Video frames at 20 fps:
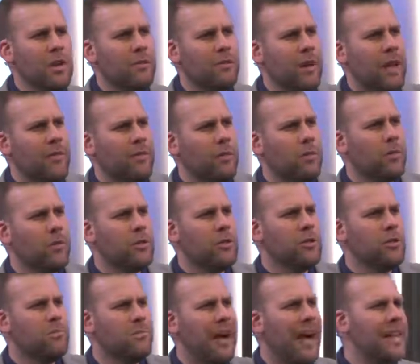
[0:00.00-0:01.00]
a favor? Would
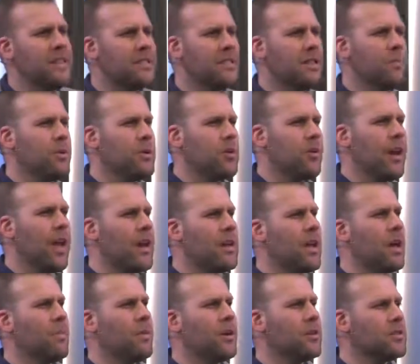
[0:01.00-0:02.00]
you mind slipping your hand
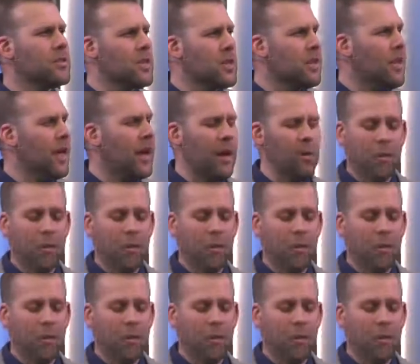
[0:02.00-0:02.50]
up and I'll see that?